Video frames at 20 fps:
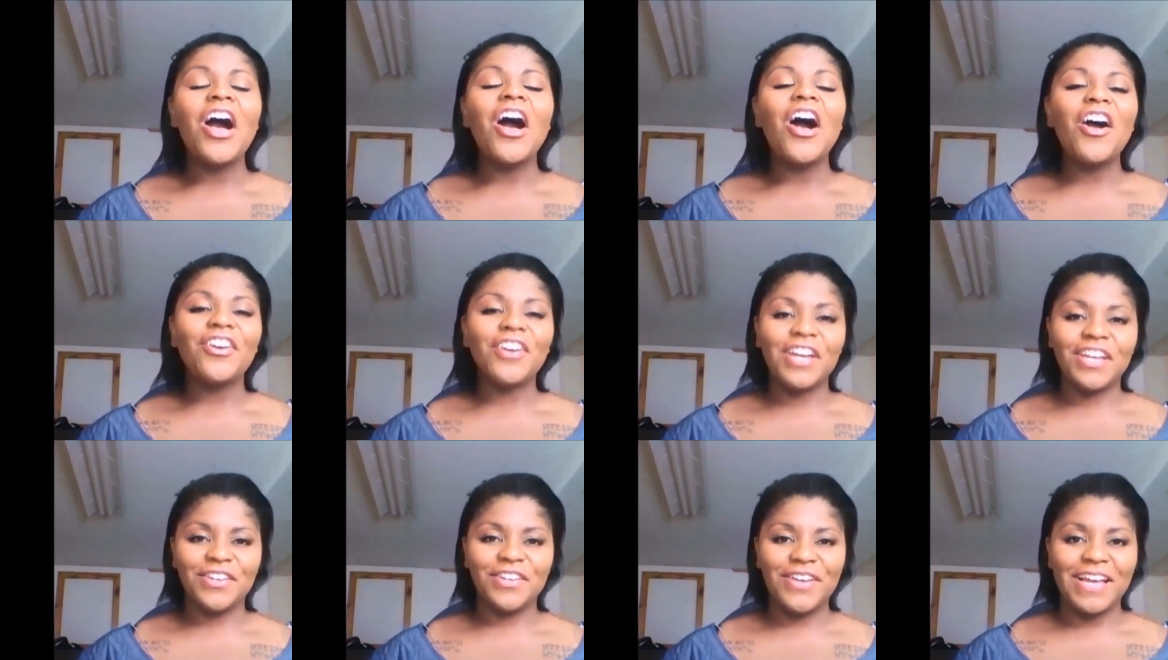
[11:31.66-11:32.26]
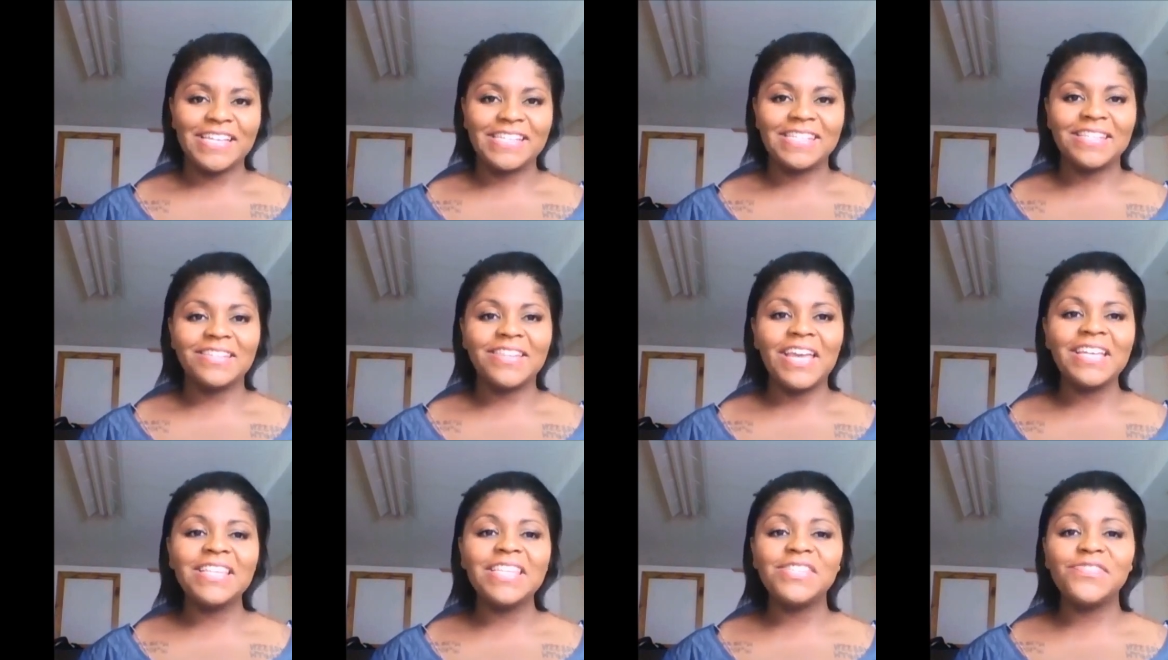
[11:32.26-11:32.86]
All right, you guys,
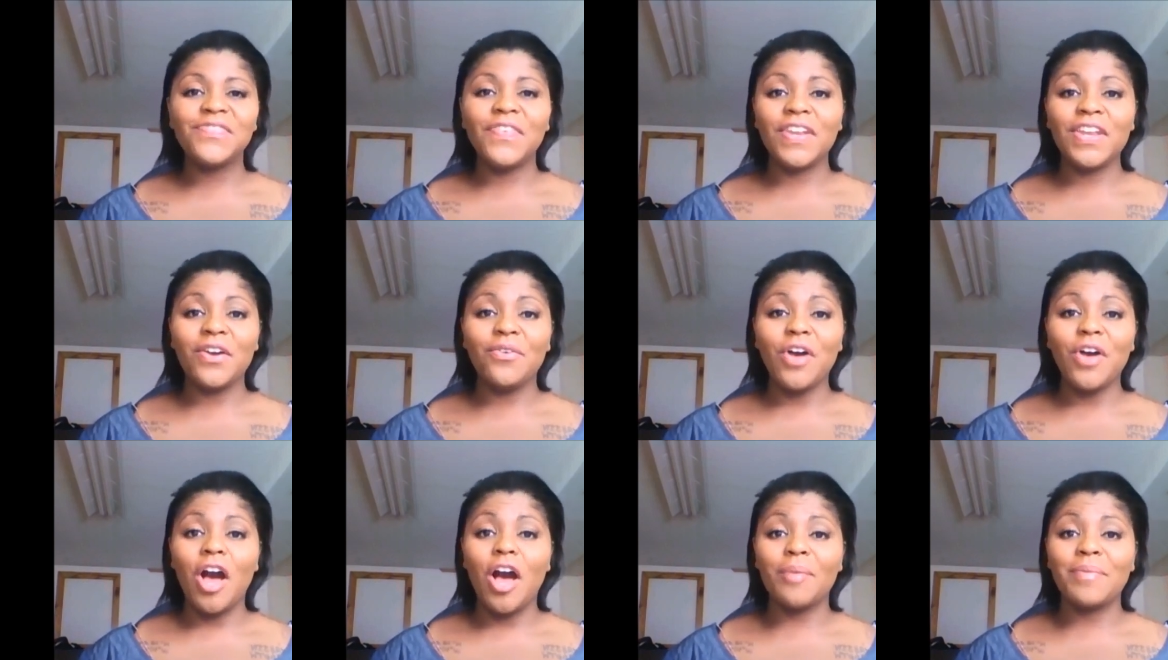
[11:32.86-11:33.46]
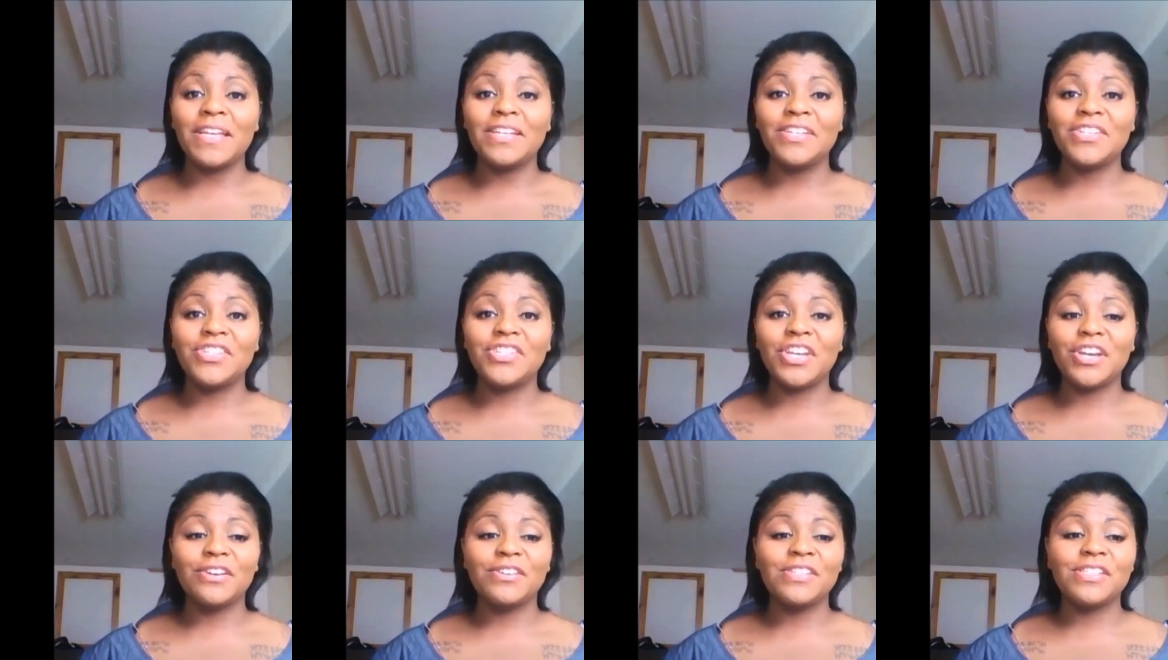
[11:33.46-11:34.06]
like this video, comment,
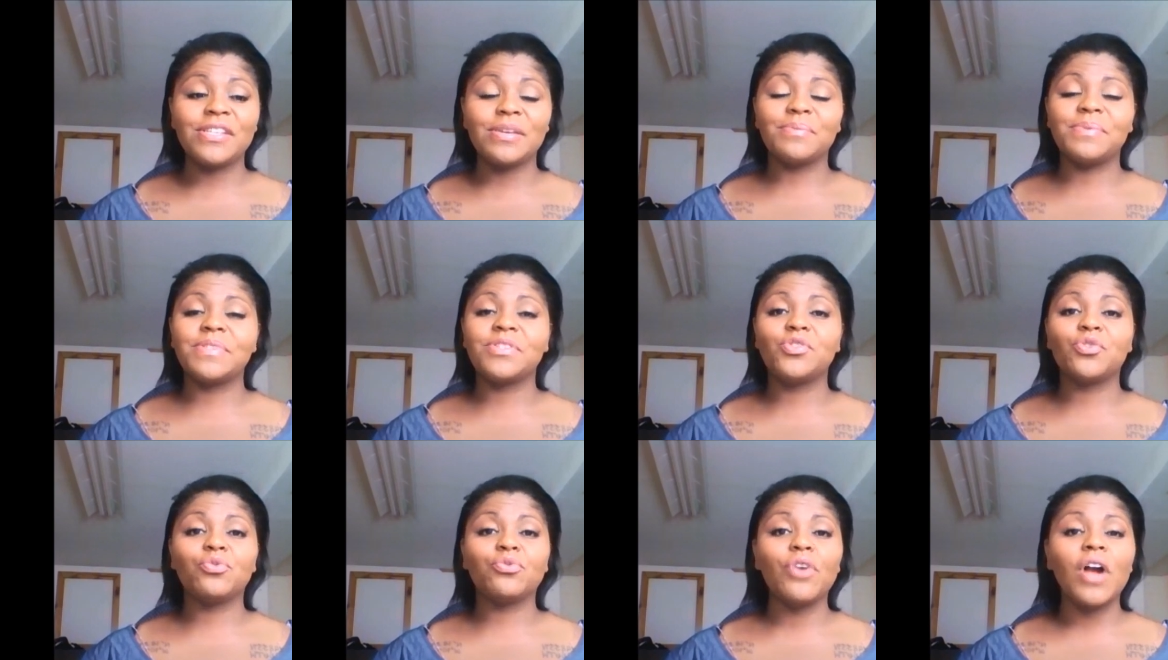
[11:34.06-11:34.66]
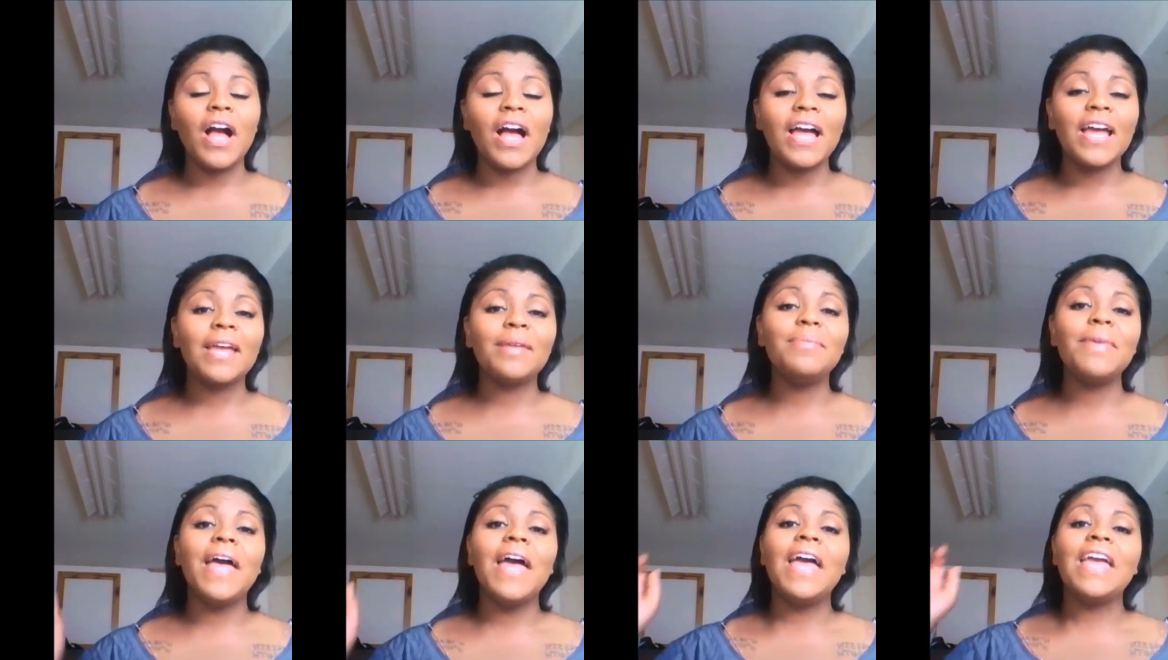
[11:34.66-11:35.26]
share, subscribe.